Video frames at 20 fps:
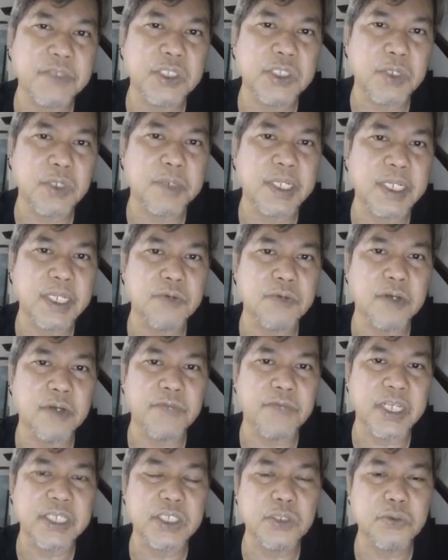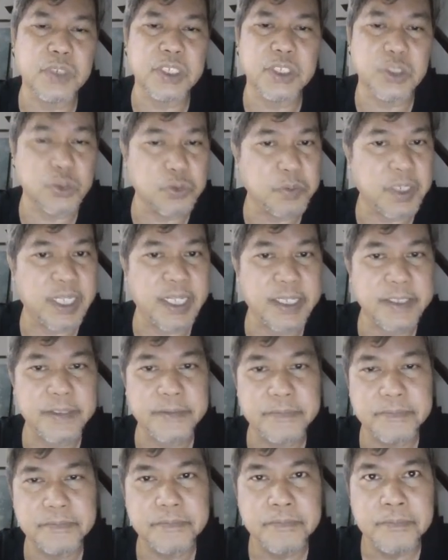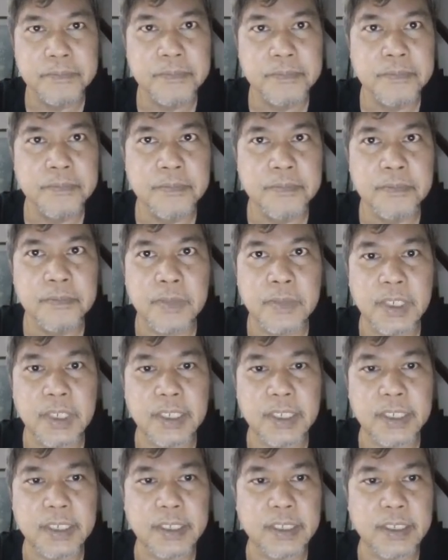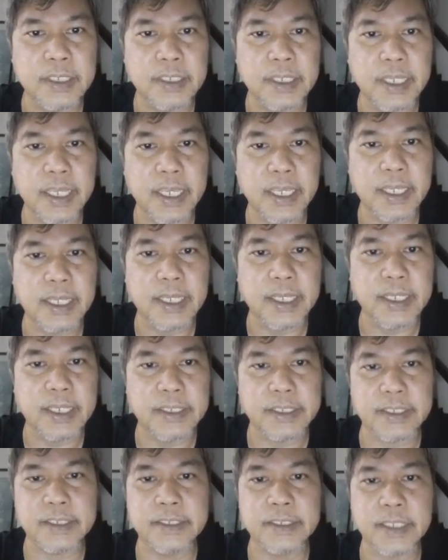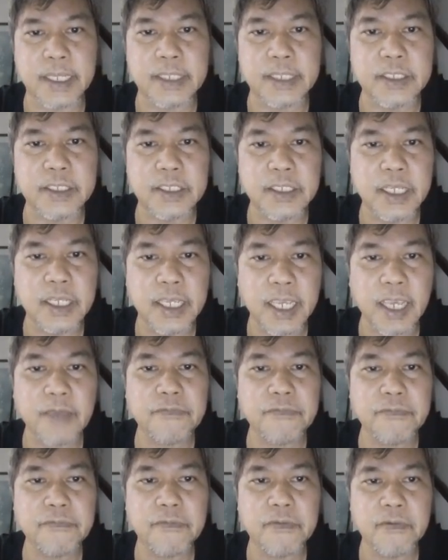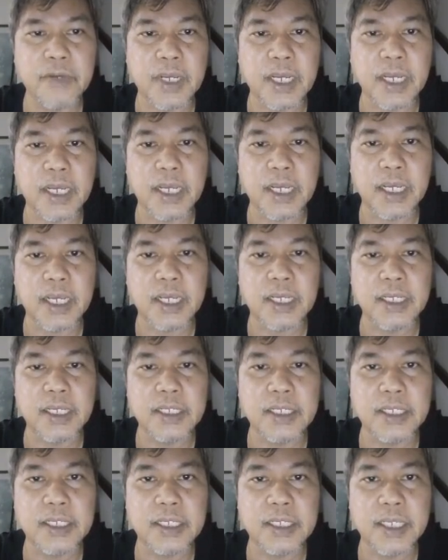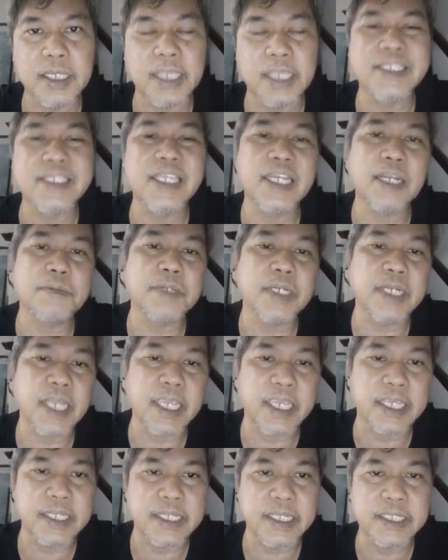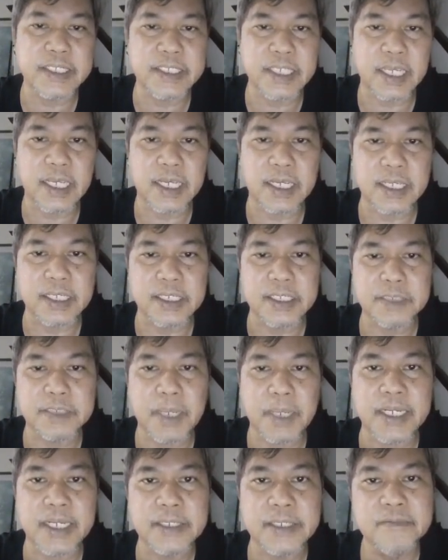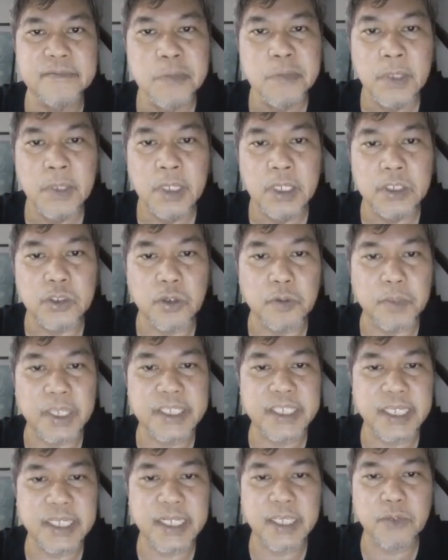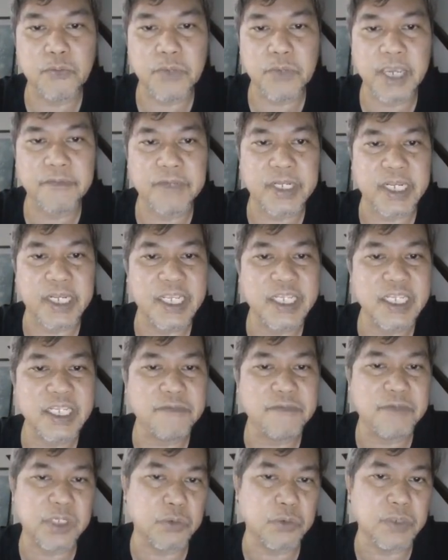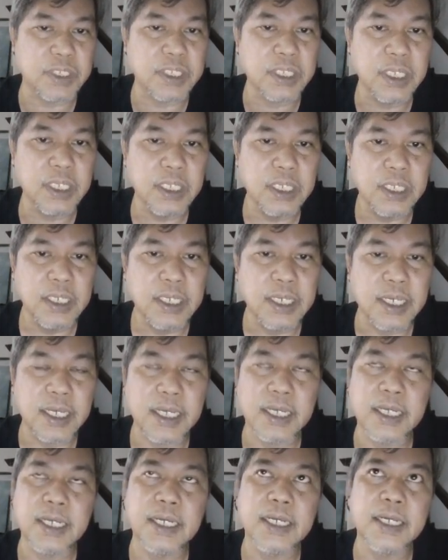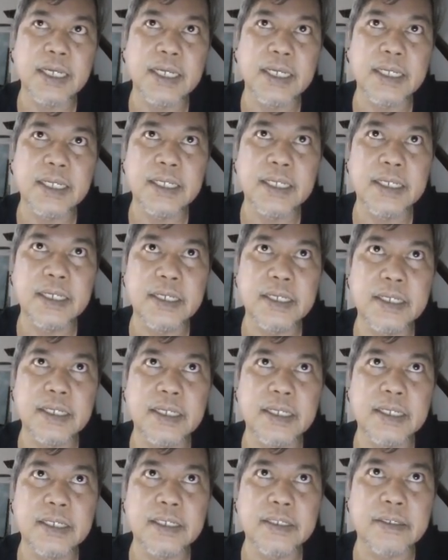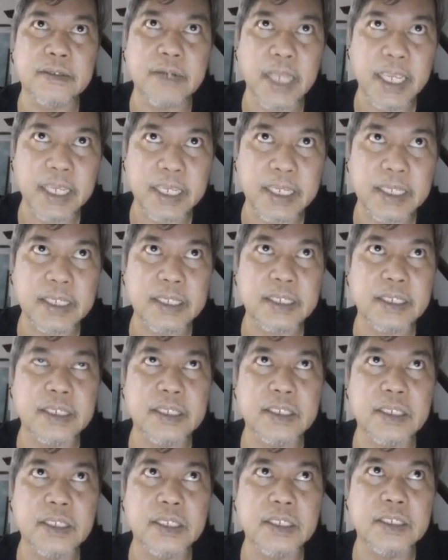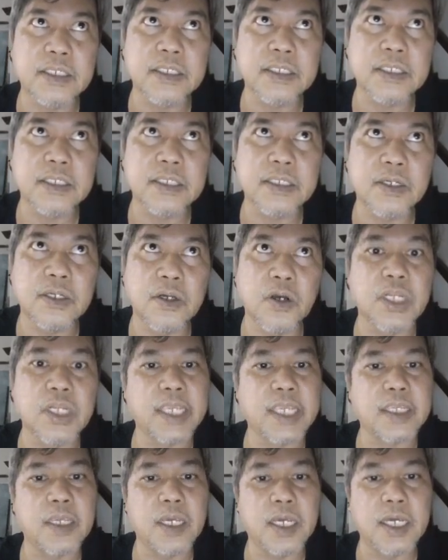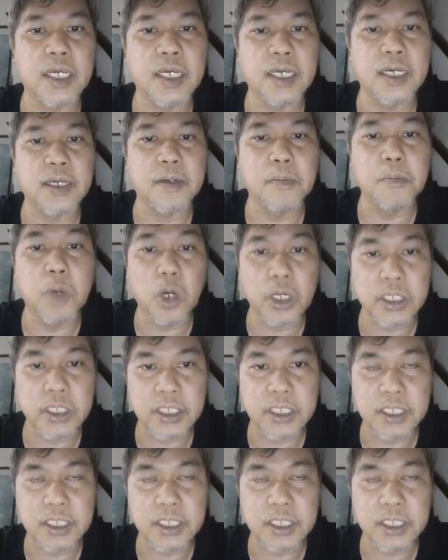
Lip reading: is 1 million. Flash 2 is 2 million. uh, and have uh, and set up the rec in this manner. So basically, we have an individual uh, rec or like bot